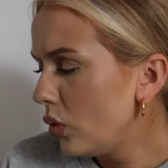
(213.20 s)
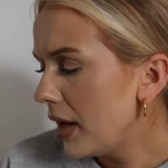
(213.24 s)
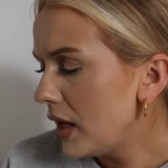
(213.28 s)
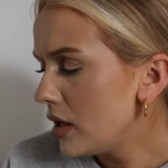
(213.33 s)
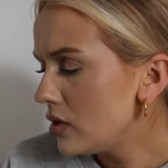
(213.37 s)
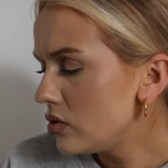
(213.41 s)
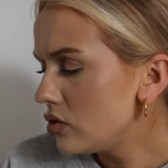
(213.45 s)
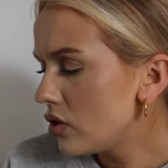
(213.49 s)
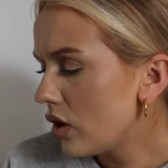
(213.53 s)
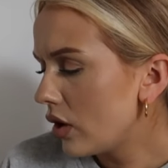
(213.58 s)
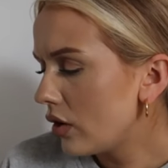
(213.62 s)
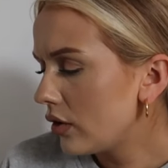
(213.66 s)

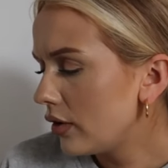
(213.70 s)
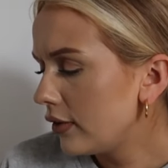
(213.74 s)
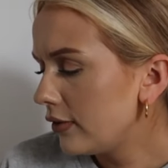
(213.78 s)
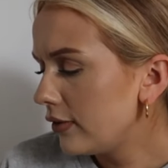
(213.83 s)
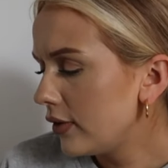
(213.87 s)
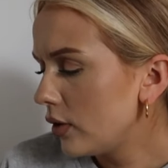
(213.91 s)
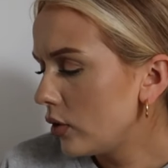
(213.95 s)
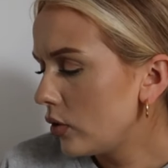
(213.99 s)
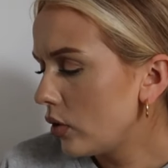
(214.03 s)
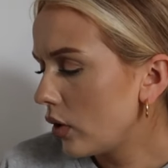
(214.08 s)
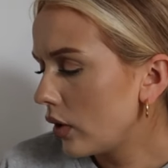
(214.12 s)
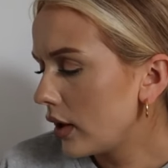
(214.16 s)
Penn
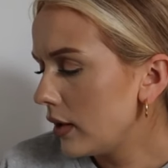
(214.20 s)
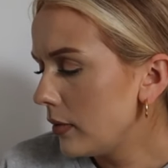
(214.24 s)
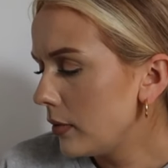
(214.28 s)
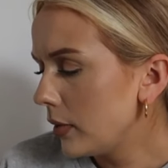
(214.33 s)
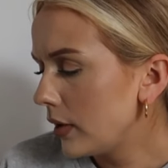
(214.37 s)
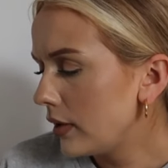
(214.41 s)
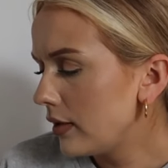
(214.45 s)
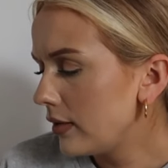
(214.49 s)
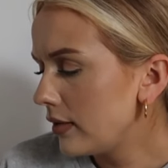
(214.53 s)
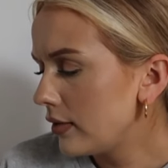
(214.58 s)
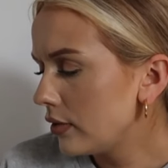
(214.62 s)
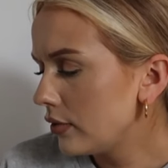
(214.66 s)
Charterfield Hockey,
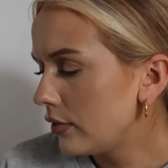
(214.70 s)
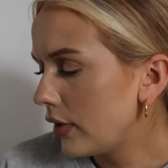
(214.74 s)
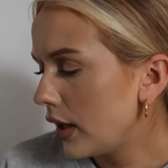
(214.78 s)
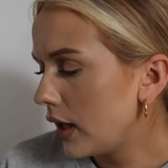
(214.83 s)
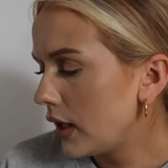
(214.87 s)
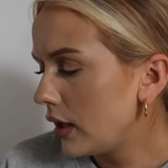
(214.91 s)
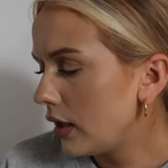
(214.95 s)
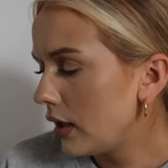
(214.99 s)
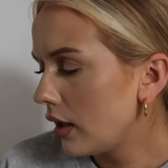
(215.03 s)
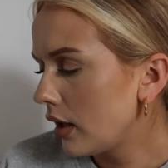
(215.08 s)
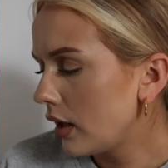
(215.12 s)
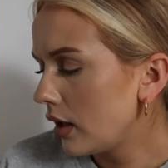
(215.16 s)

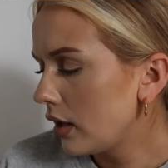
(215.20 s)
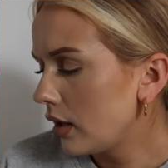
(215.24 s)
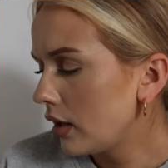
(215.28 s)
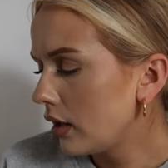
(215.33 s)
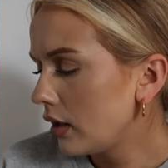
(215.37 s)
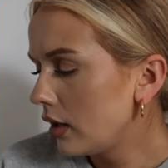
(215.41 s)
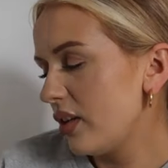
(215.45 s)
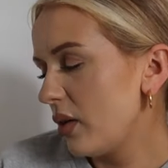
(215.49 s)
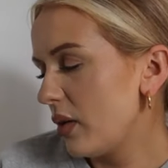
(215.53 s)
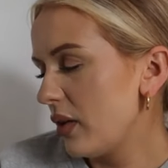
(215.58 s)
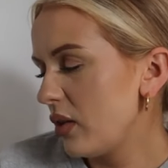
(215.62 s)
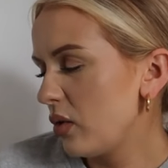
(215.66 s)
Pennsylvania.
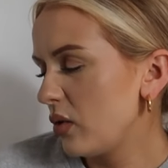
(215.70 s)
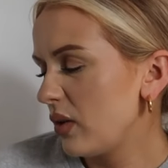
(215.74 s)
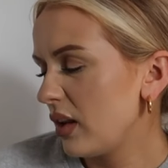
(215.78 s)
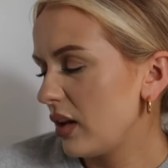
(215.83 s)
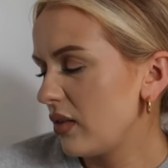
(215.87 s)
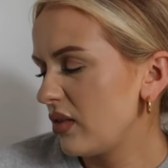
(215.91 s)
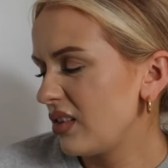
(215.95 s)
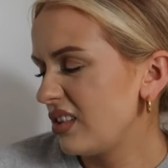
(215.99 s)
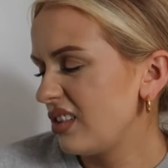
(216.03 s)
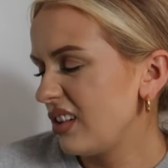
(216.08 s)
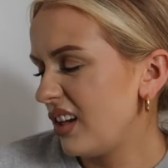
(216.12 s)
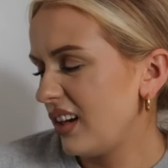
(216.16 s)
So I thought that
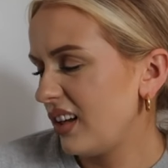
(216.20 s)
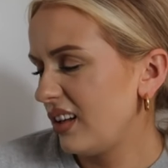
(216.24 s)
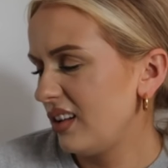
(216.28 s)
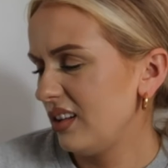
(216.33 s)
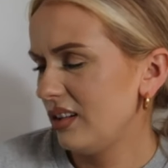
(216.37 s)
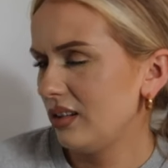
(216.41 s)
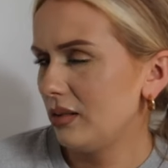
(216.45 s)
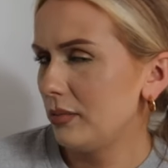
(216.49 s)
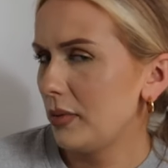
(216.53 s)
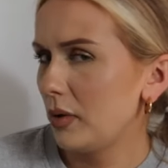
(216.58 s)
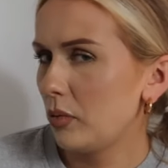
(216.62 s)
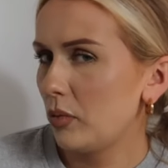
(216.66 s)
was like a
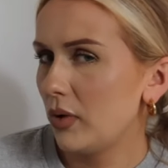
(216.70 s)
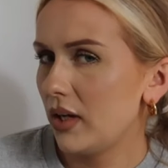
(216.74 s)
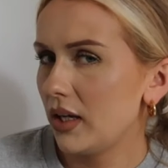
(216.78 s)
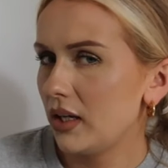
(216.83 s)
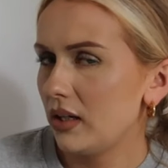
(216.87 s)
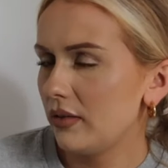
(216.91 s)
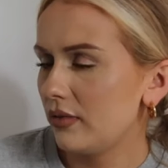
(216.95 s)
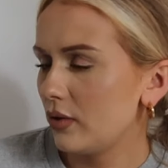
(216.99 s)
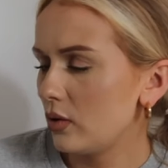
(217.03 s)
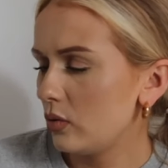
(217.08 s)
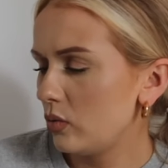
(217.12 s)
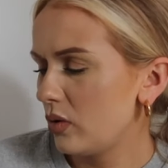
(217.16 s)
little bit weird
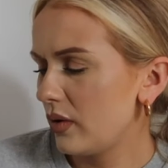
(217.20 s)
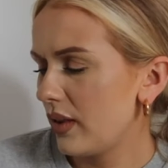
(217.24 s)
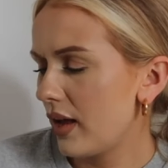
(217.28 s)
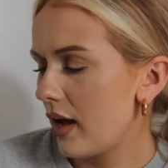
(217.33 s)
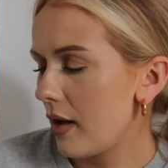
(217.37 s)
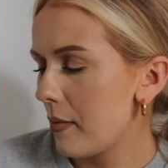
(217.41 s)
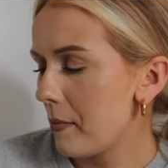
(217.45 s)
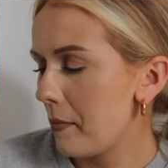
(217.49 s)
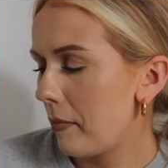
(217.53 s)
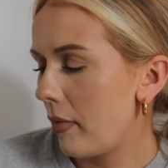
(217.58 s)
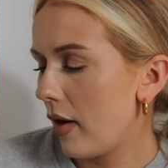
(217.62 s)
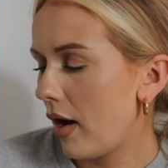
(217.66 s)
if I wore
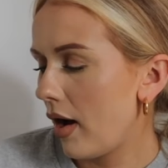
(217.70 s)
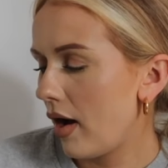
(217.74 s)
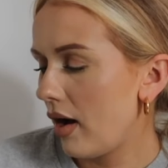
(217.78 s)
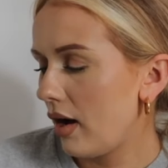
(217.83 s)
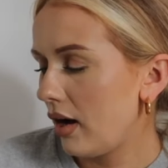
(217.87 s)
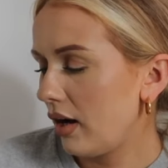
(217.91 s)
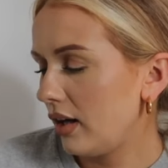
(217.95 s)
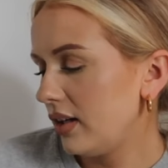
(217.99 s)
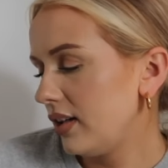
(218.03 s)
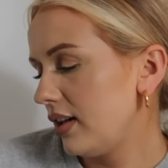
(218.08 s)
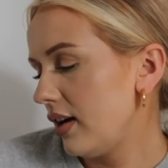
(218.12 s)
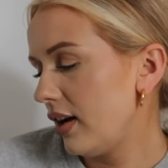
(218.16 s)
that, but
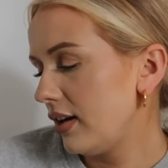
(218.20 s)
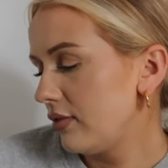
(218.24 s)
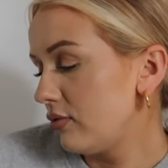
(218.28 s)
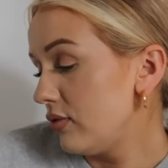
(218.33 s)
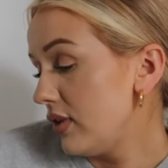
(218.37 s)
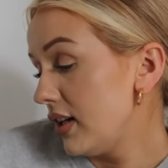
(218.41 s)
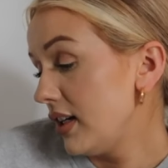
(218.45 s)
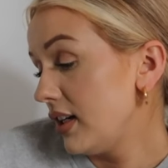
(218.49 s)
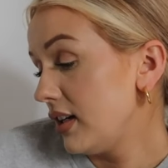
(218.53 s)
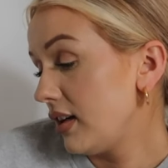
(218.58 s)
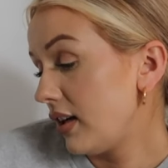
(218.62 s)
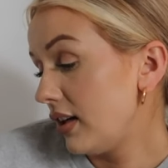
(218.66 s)
I, I
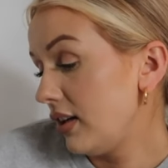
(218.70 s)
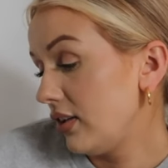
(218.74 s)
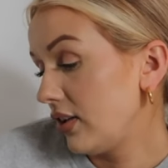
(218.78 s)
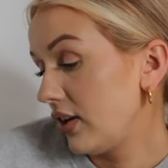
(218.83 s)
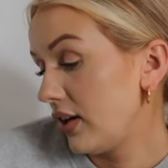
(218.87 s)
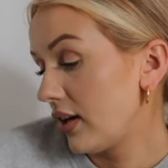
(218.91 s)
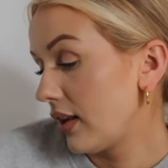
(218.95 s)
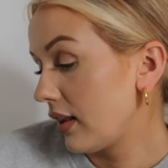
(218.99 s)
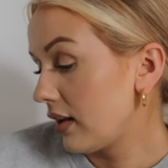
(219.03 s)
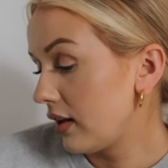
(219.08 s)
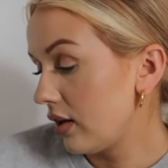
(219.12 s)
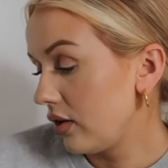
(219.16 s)
really like
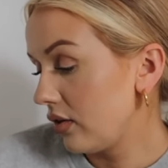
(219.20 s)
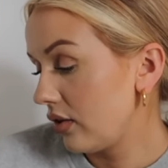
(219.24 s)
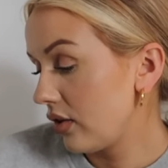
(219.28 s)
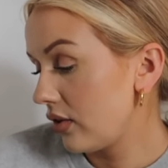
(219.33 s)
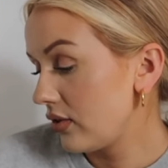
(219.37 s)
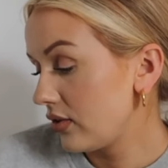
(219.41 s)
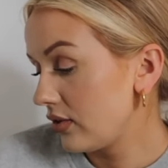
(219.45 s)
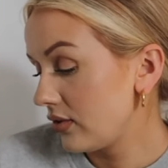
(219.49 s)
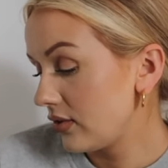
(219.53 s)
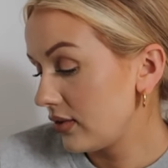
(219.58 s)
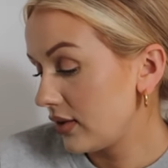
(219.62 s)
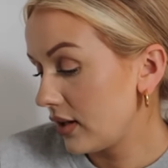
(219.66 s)
looking at the
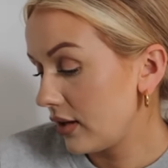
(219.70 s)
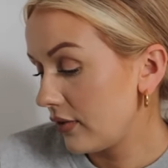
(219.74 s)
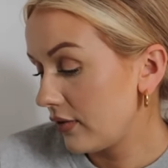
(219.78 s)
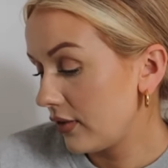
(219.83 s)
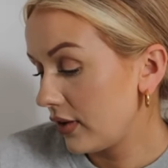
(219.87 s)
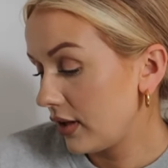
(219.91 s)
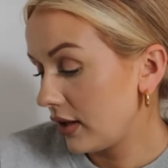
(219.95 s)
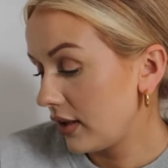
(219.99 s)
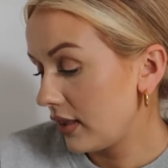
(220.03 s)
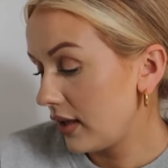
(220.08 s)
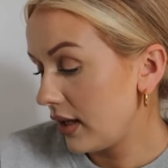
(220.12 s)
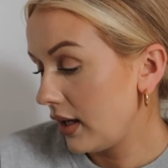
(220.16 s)
logos and stuff
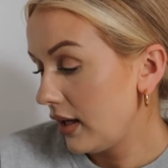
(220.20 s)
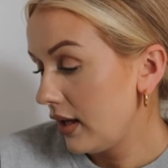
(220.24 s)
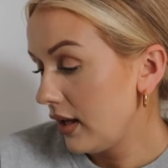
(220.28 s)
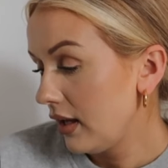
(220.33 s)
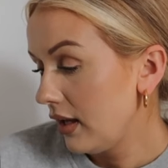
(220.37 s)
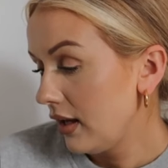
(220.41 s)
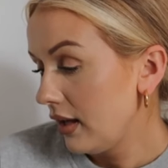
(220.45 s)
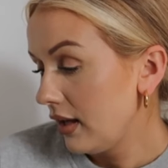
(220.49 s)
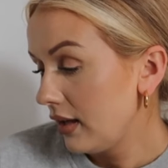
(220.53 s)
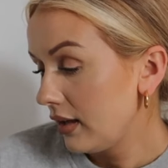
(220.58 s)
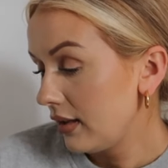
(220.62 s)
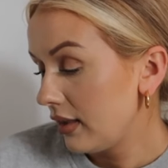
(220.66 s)
and I think
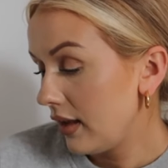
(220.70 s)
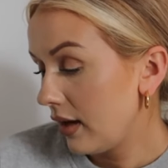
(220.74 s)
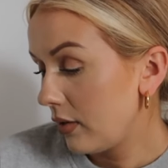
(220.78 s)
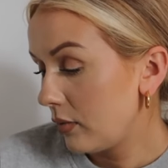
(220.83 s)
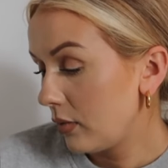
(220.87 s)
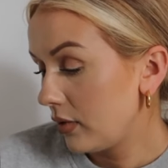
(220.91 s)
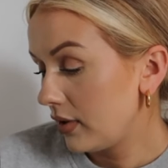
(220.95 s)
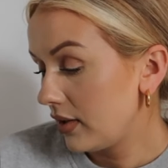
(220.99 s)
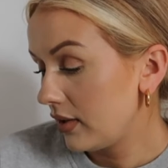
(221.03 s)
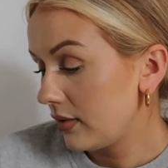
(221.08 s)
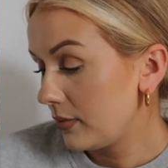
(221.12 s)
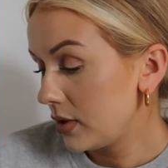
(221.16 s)
that
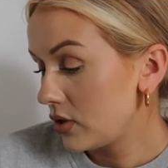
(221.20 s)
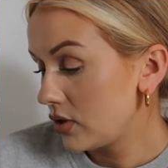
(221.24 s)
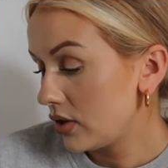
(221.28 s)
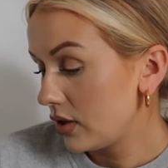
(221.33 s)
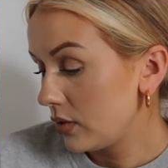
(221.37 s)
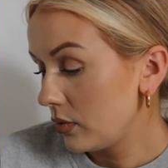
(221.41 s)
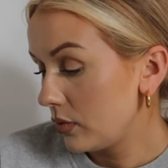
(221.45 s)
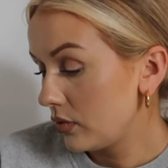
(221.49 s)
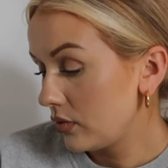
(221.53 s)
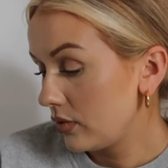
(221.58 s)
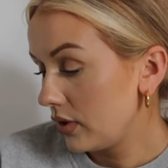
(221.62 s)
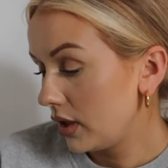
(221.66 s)
one
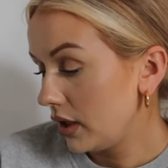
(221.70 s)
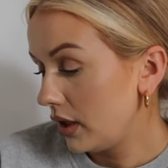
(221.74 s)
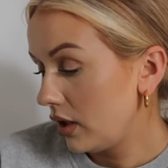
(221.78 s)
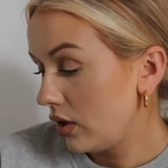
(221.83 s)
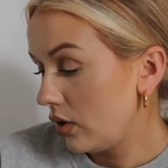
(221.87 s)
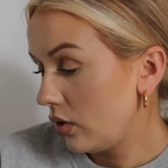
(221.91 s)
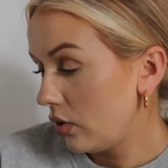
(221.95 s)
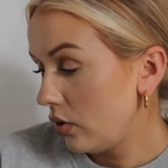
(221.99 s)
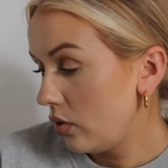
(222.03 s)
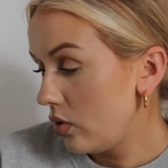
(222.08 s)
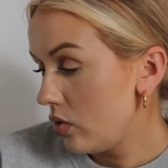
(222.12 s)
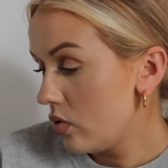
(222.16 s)
especially was really
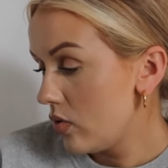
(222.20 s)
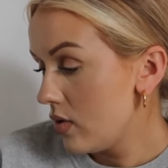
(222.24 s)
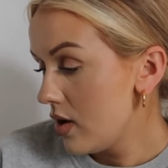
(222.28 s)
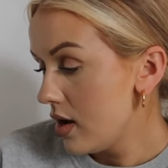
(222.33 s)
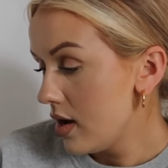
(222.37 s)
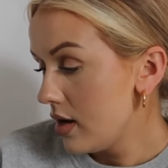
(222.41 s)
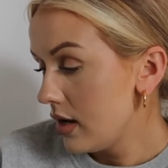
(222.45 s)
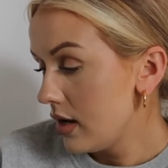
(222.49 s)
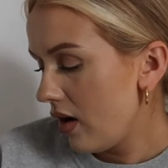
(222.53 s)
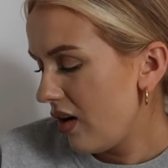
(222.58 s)
cool.